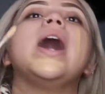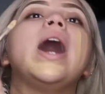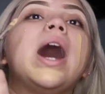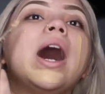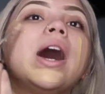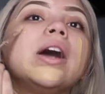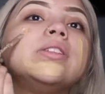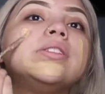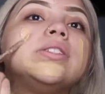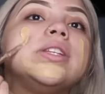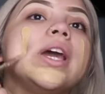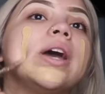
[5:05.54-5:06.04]

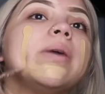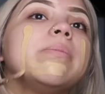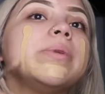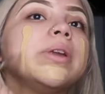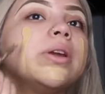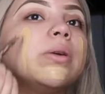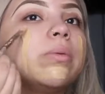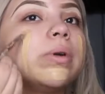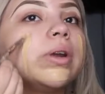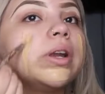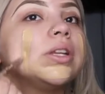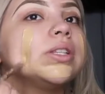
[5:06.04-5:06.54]
I damn
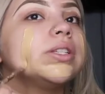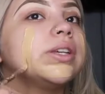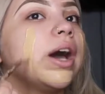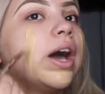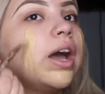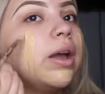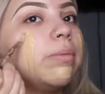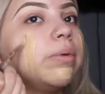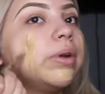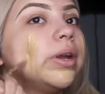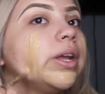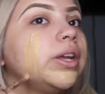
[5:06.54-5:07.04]
near went into
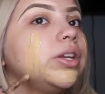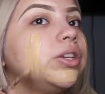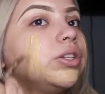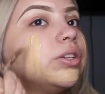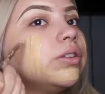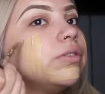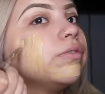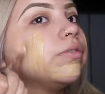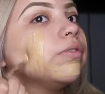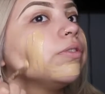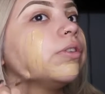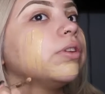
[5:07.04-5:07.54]

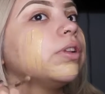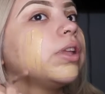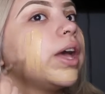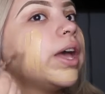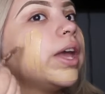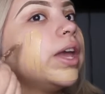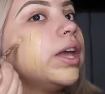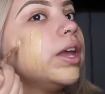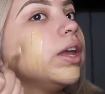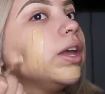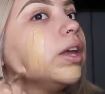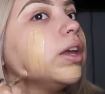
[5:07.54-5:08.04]
hibernation for
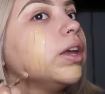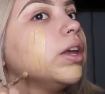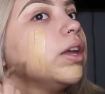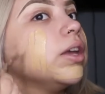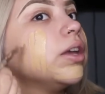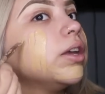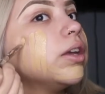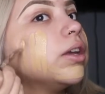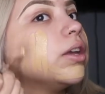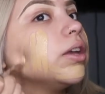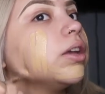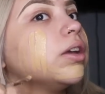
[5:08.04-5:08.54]

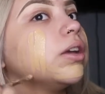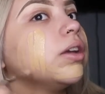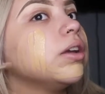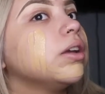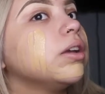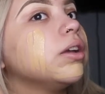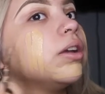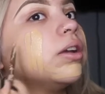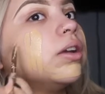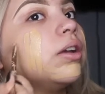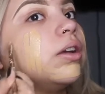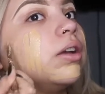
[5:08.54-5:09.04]
like
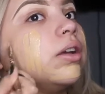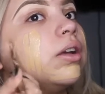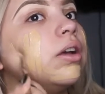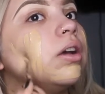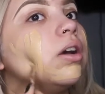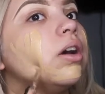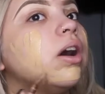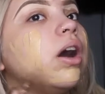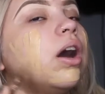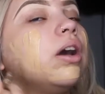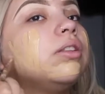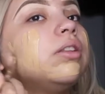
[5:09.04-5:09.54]

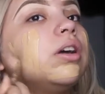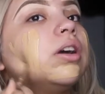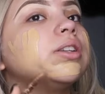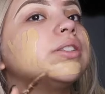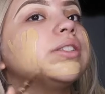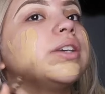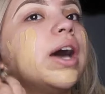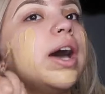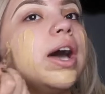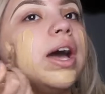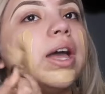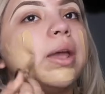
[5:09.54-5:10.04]
a long
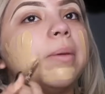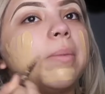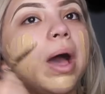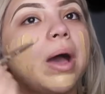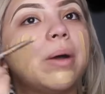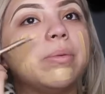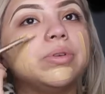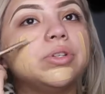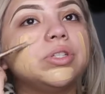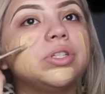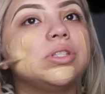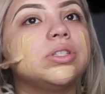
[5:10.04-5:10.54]
time. I
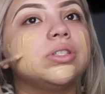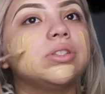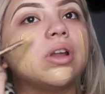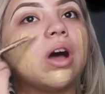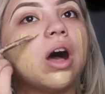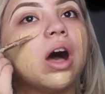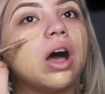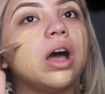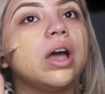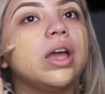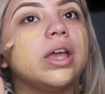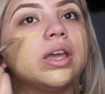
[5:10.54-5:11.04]
was just
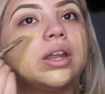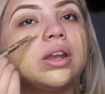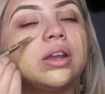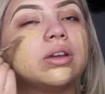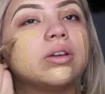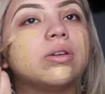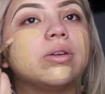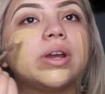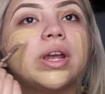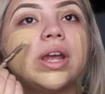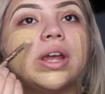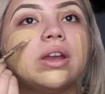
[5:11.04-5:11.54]
not in a
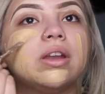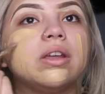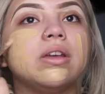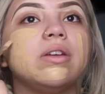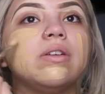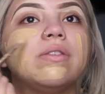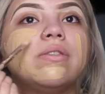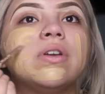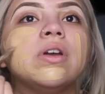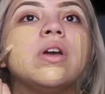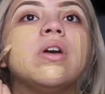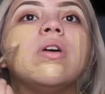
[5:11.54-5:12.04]

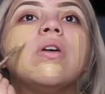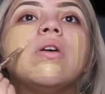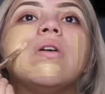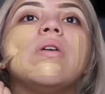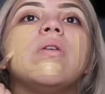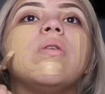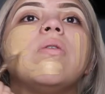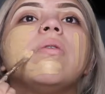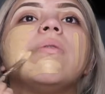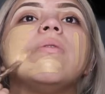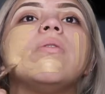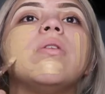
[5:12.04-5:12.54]
creative
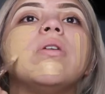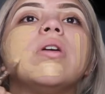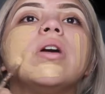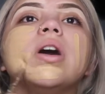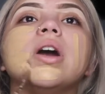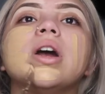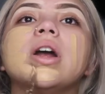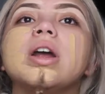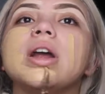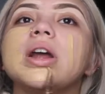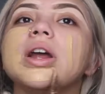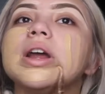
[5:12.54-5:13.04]

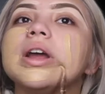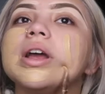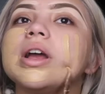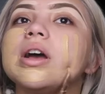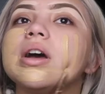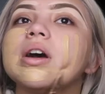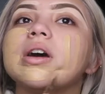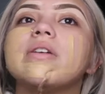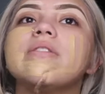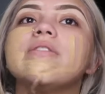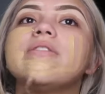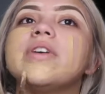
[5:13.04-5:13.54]
or
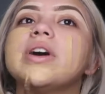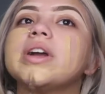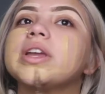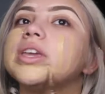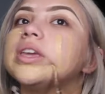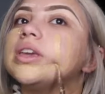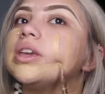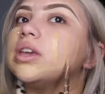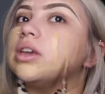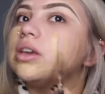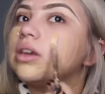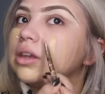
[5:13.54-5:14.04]

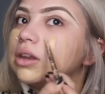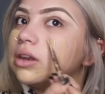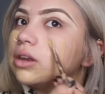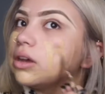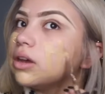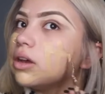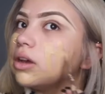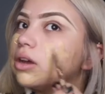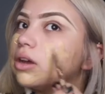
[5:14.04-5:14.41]
fucking